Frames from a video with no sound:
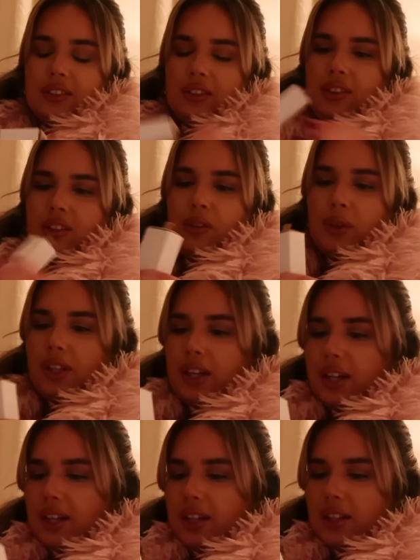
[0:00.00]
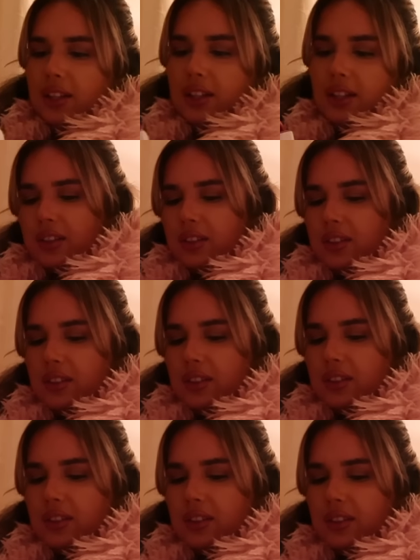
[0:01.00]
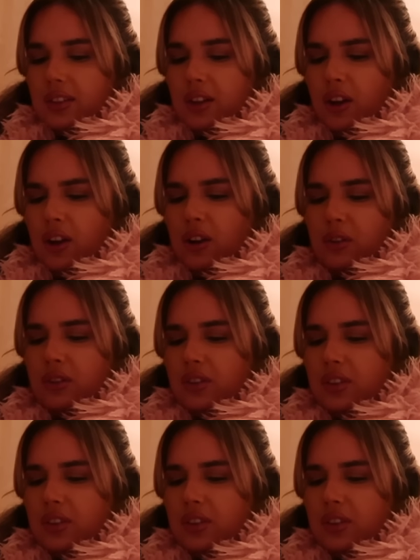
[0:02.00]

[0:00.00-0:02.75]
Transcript: Oh, what the hell? Oh.